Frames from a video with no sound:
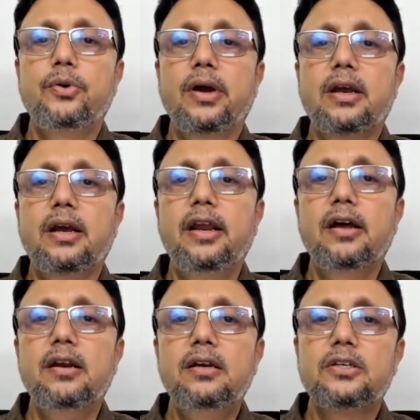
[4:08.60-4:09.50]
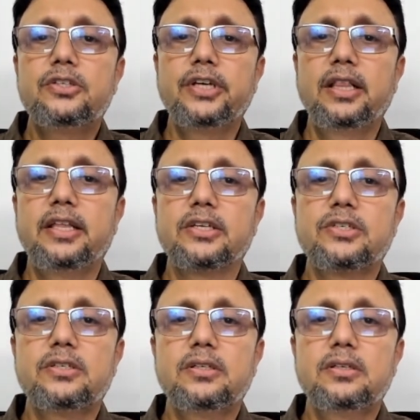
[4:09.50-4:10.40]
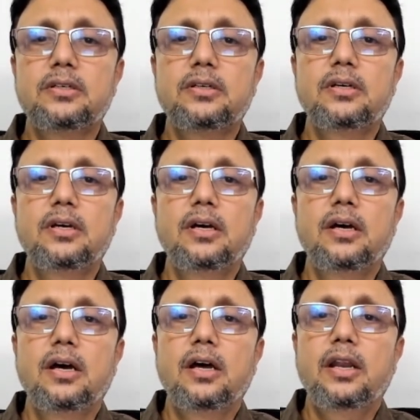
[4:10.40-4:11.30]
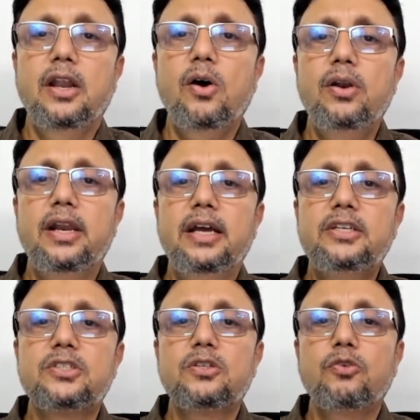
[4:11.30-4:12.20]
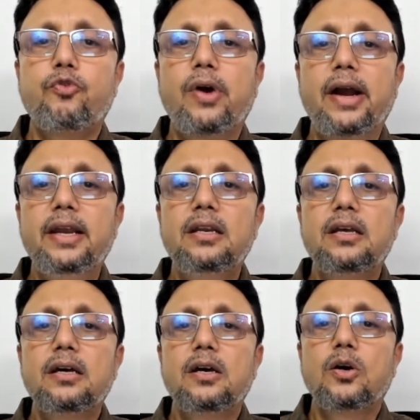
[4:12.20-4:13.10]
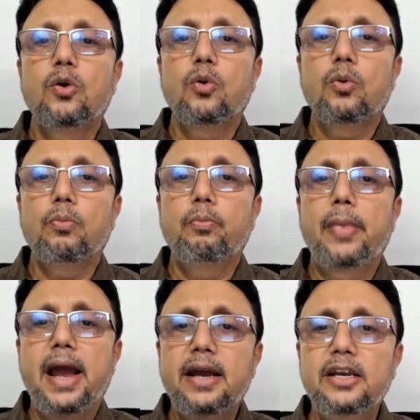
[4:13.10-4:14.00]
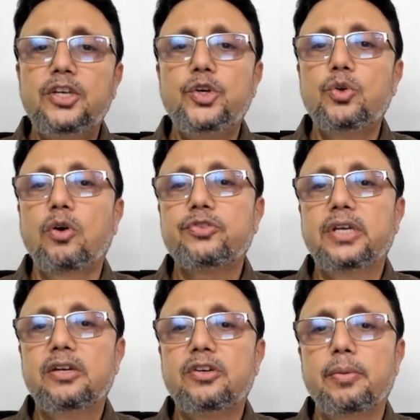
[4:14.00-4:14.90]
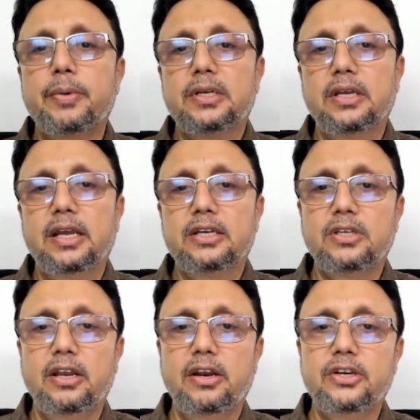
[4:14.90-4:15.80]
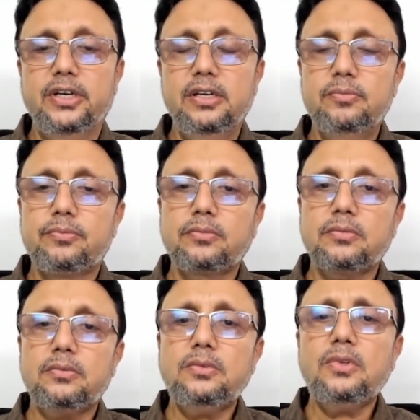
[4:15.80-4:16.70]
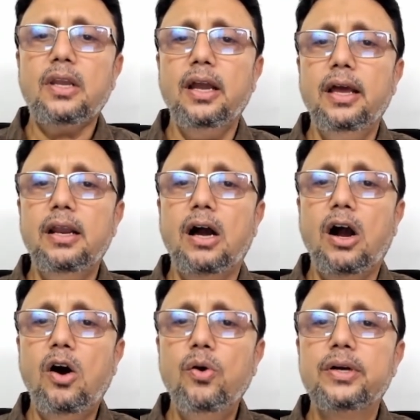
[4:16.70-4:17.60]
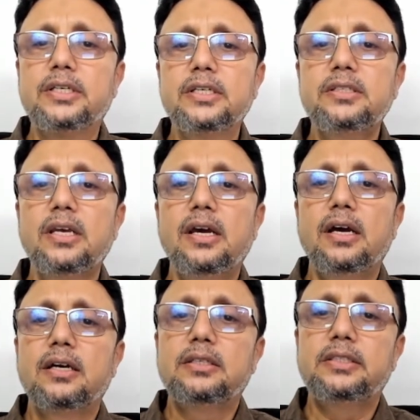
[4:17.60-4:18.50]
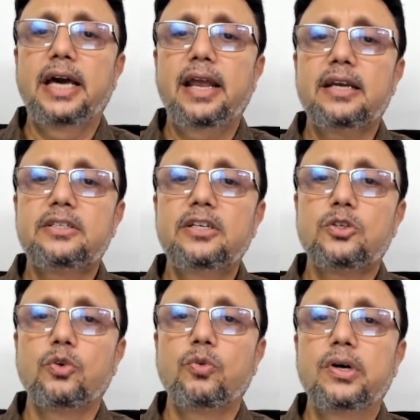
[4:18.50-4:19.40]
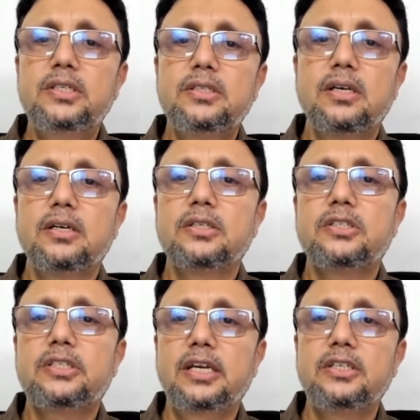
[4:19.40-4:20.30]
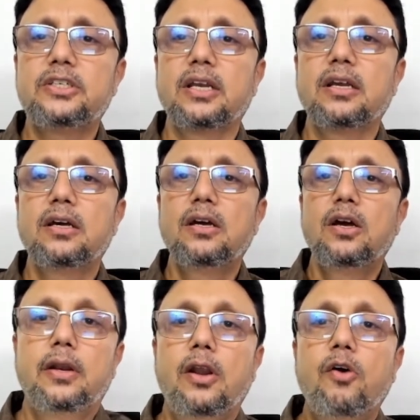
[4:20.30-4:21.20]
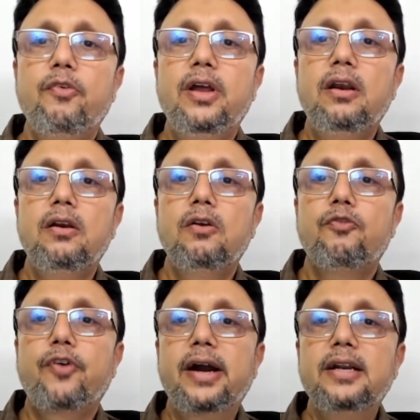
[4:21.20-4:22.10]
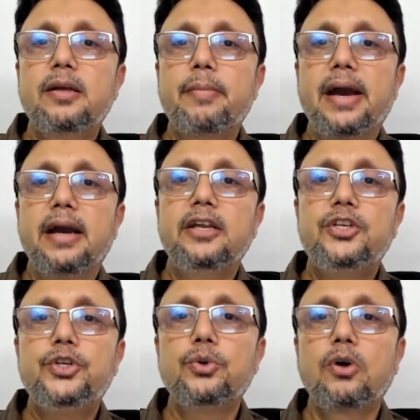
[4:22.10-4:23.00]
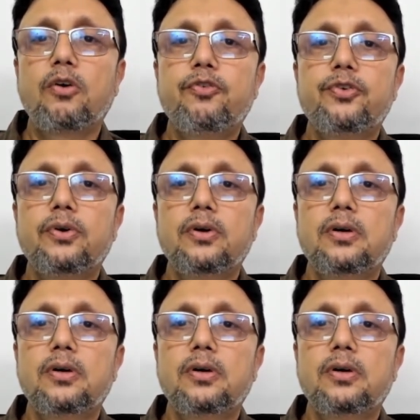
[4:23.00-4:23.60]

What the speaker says: you are clear till this. Now let's find magnitude of centripetal acceleration and how it is directed towards center. Now we'll find the magnitude of